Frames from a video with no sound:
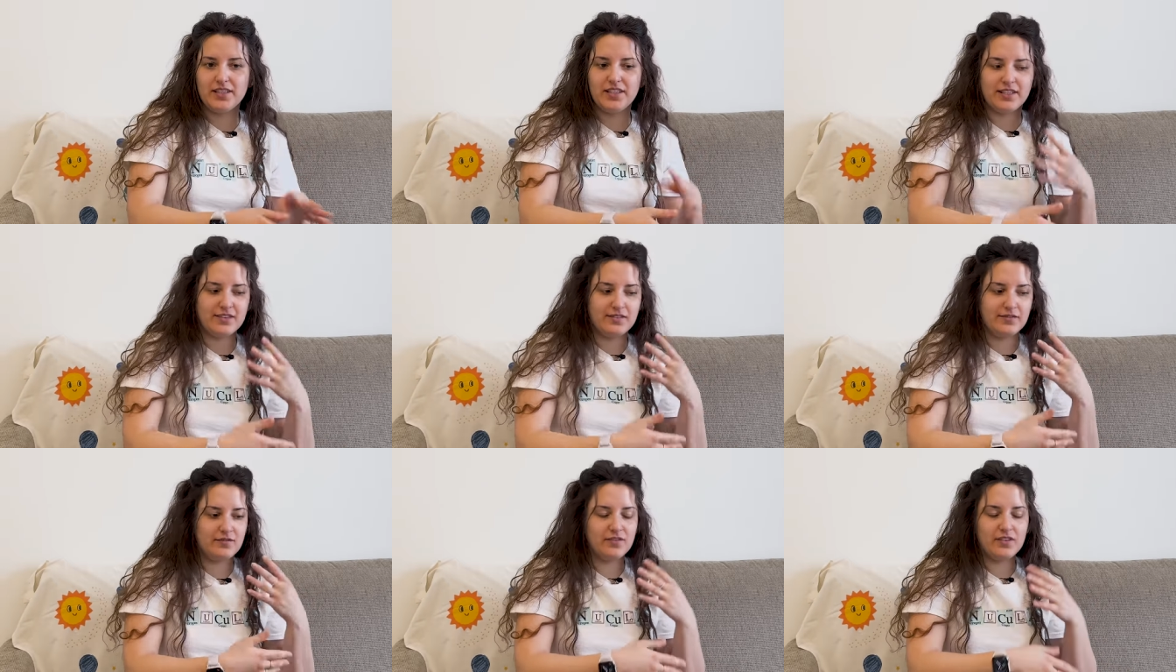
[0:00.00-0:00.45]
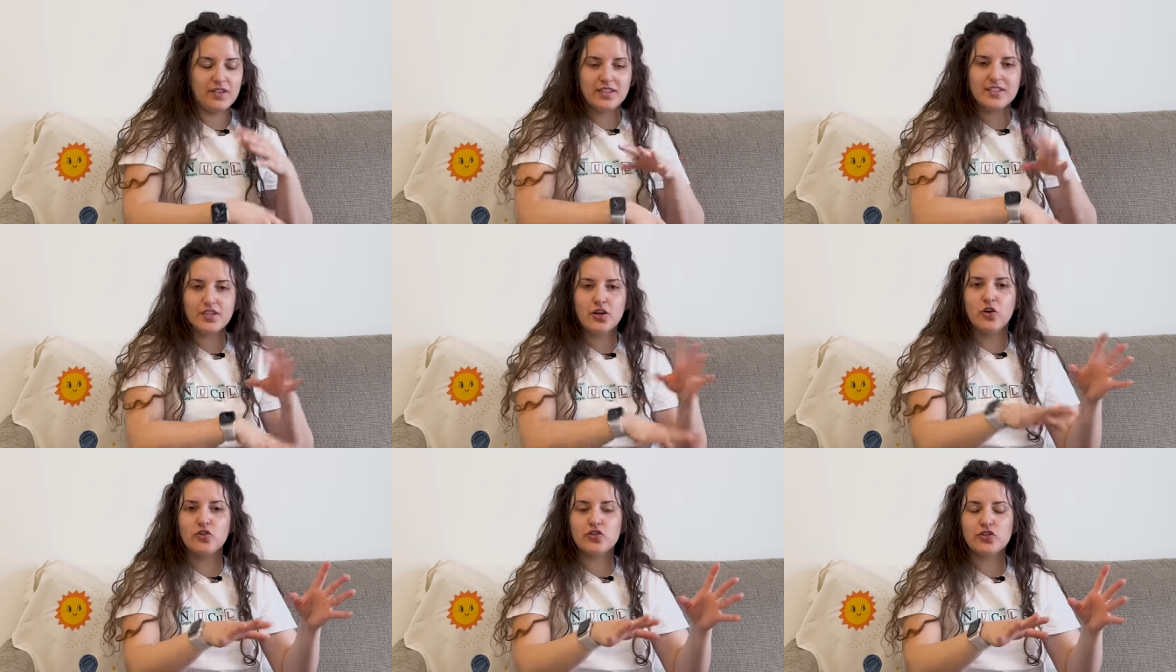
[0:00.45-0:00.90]
That
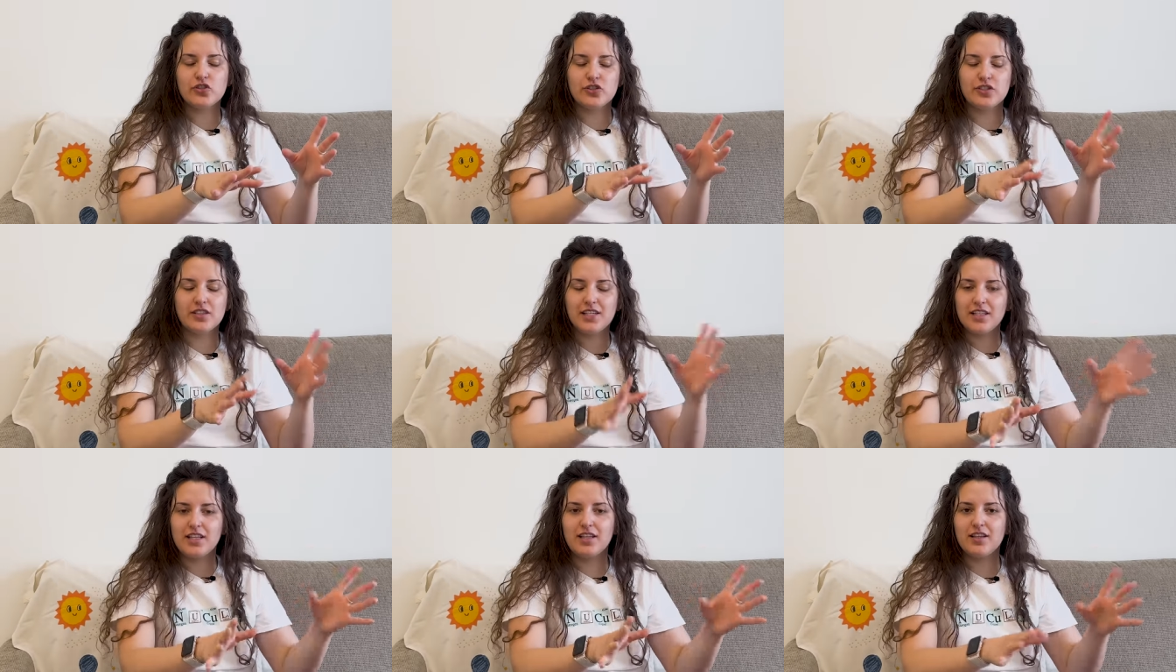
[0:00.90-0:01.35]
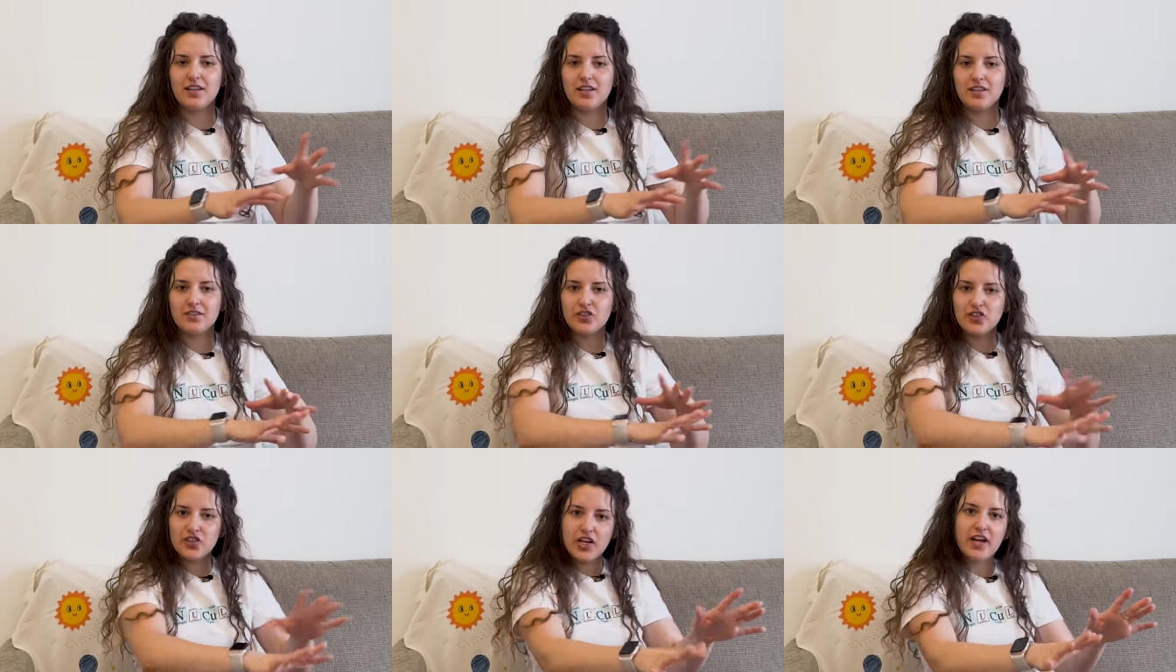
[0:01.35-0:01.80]
is the whole city
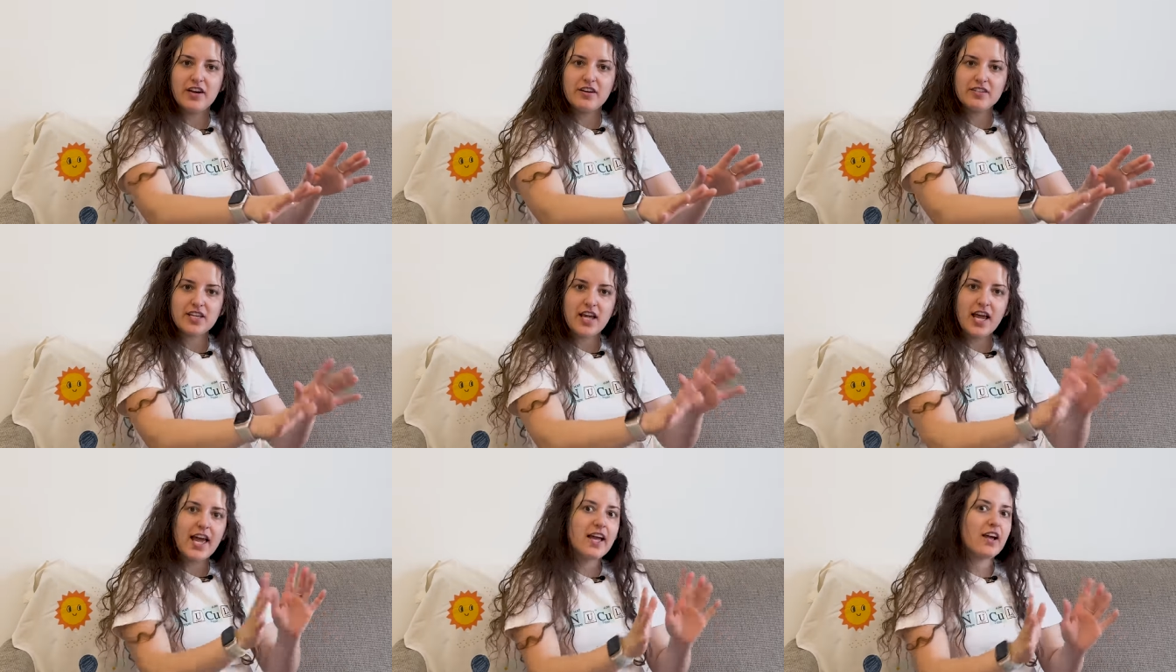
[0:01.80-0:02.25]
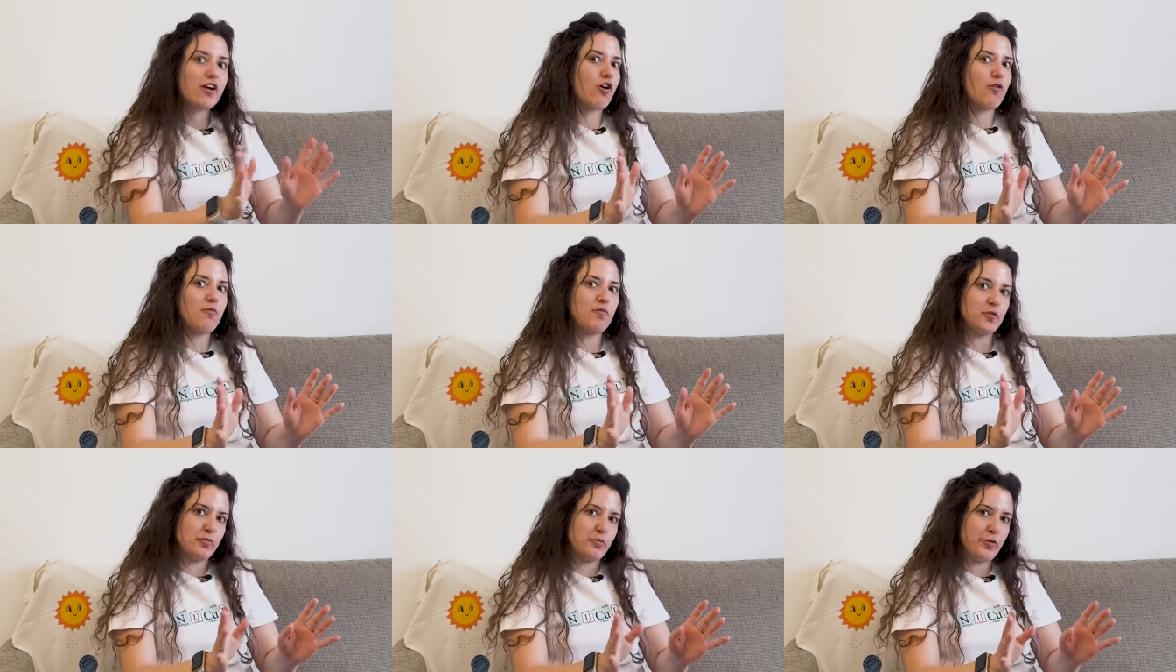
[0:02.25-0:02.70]
that shares a
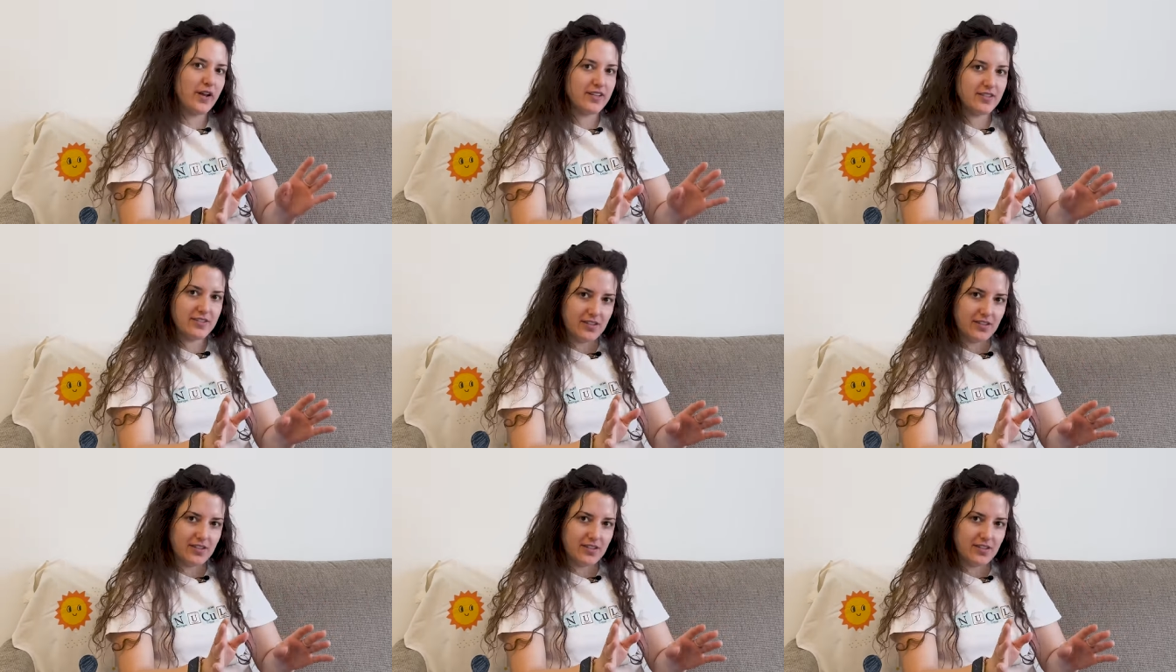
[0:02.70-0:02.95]
common brain